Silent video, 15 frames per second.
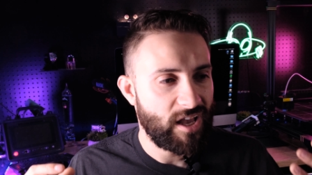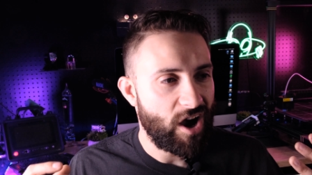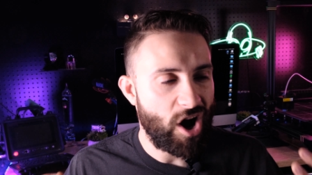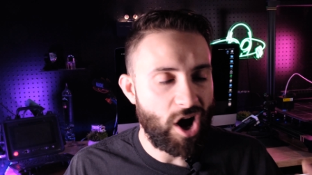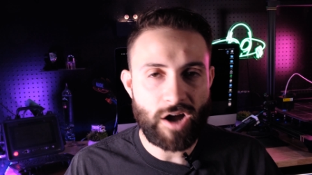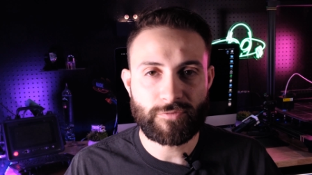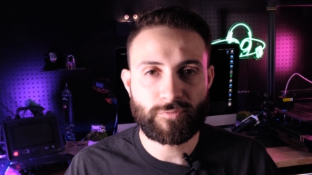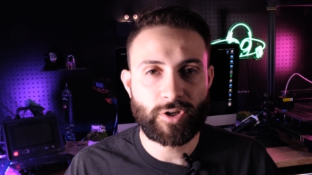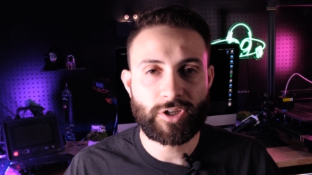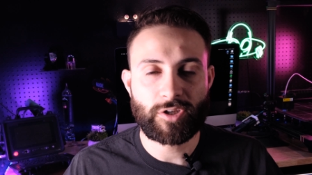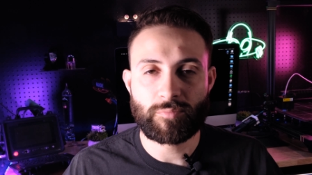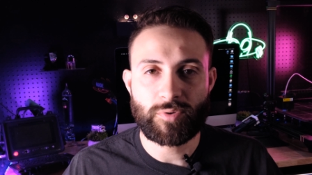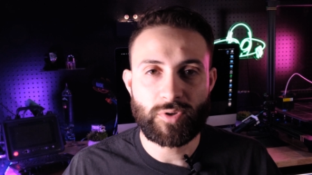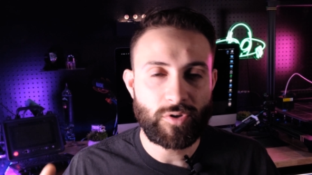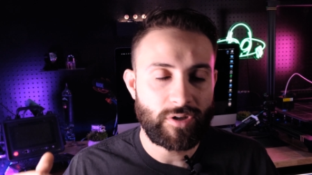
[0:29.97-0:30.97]
off-grid
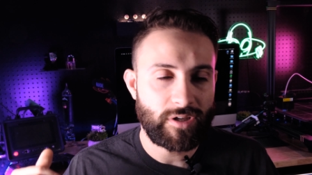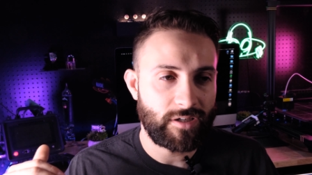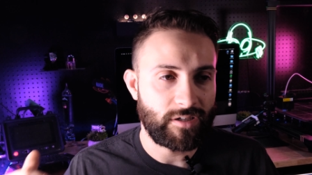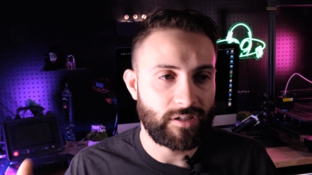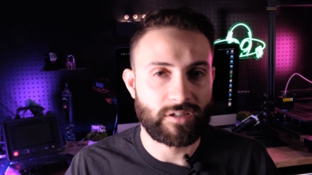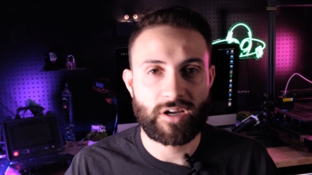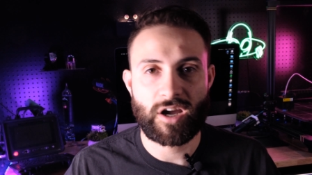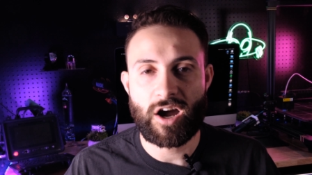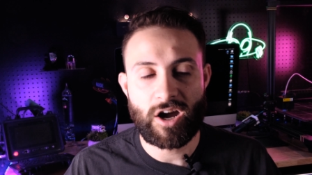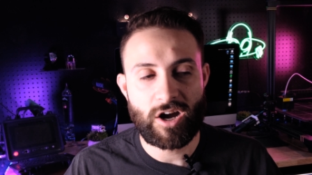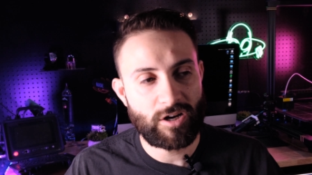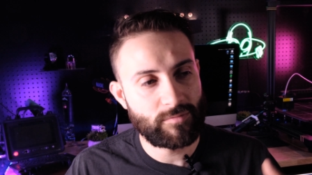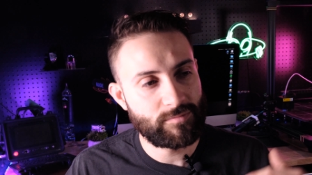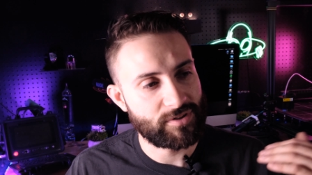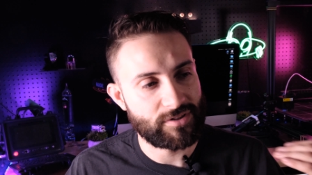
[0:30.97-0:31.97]
computing and
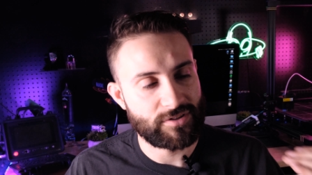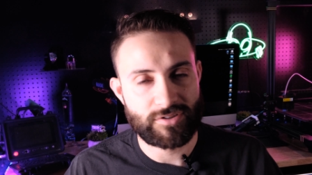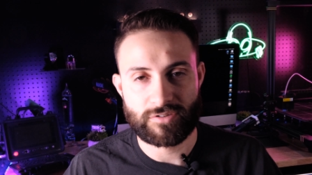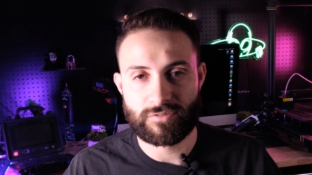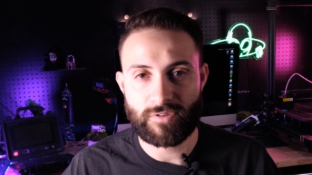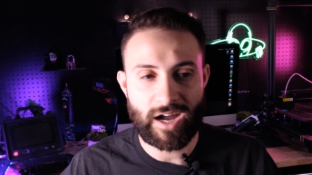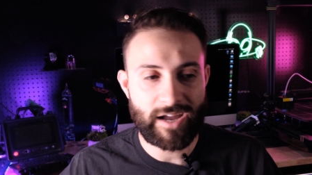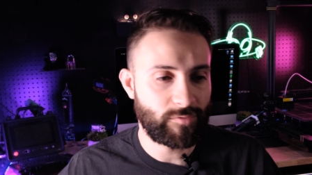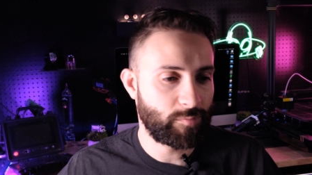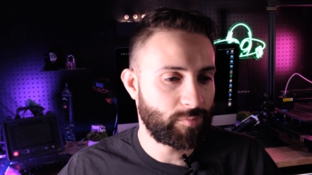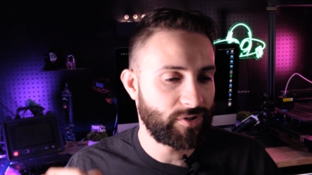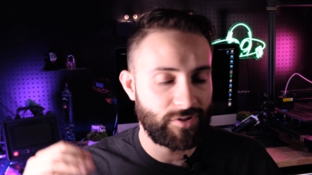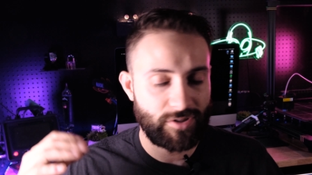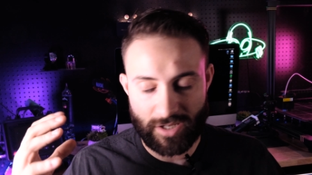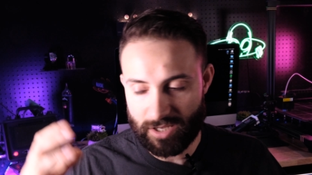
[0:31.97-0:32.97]
comms and
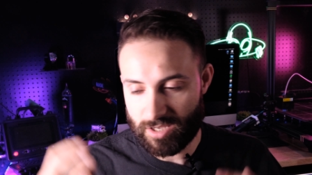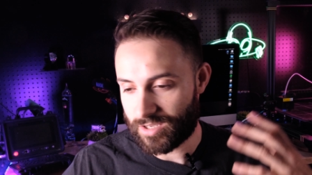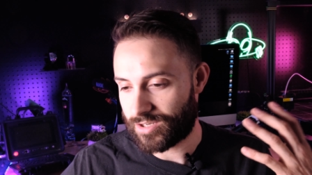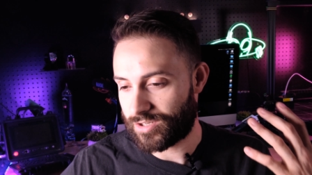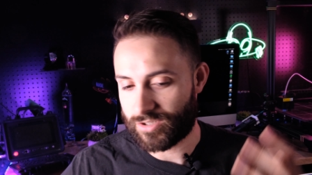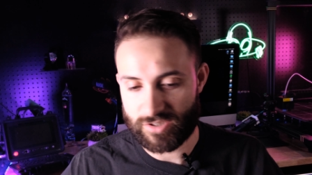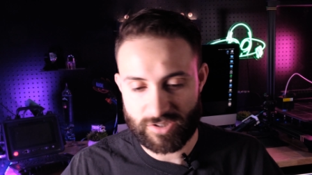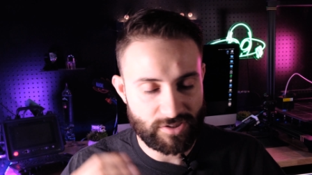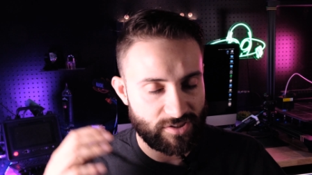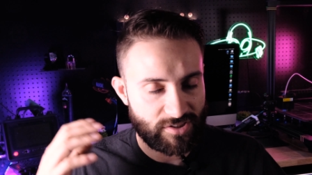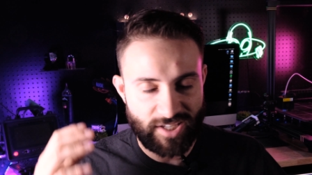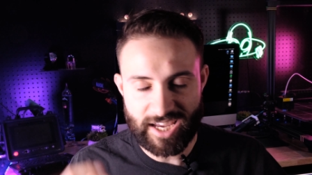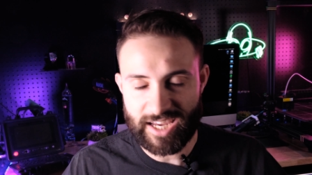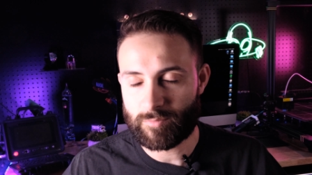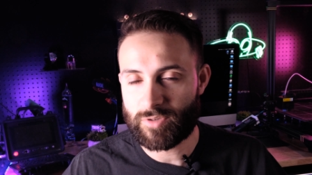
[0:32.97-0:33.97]
survivability and
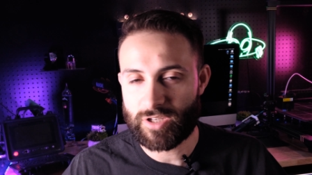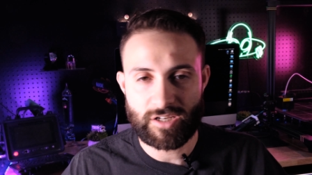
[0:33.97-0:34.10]
sustainment